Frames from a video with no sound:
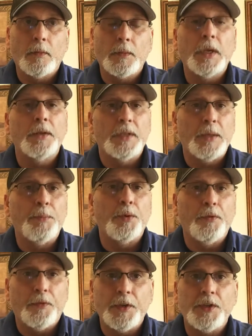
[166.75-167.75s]
yeah, Deep
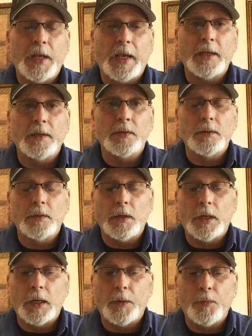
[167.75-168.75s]
Blue fish tanks,
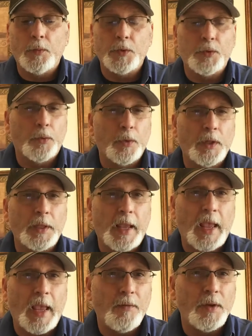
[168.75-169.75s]
which were really
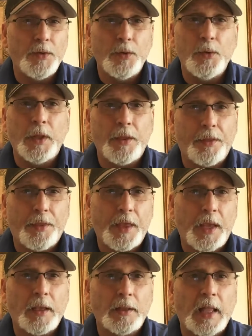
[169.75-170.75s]
heavy-duty,
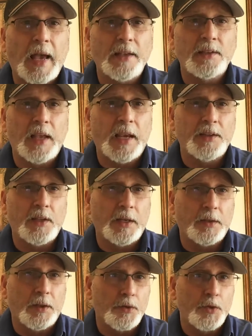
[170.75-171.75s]
thick glass tanks,
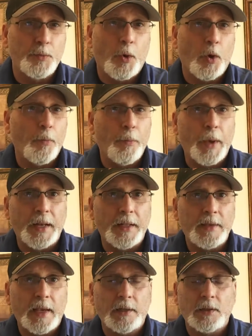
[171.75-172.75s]
like they're small betta
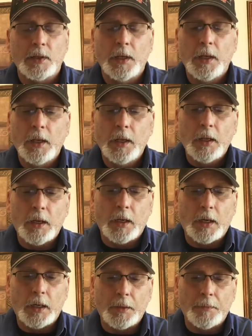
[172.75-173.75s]
tanks,
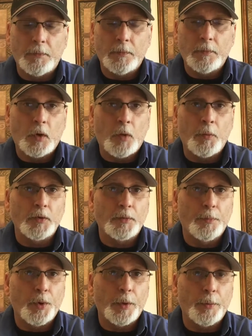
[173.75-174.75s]

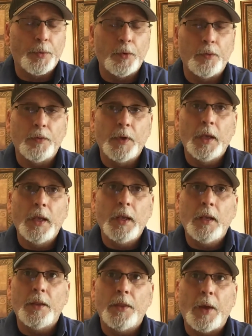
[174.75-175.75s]
almost bulletproof.
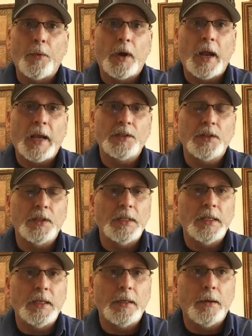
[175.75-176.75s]
They were
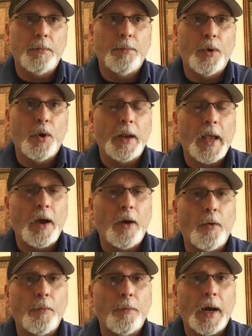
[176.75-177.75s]
actually bought
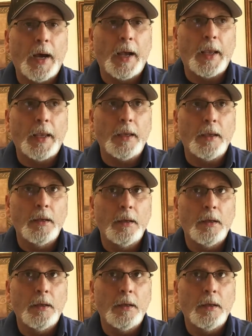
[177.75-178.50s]
out by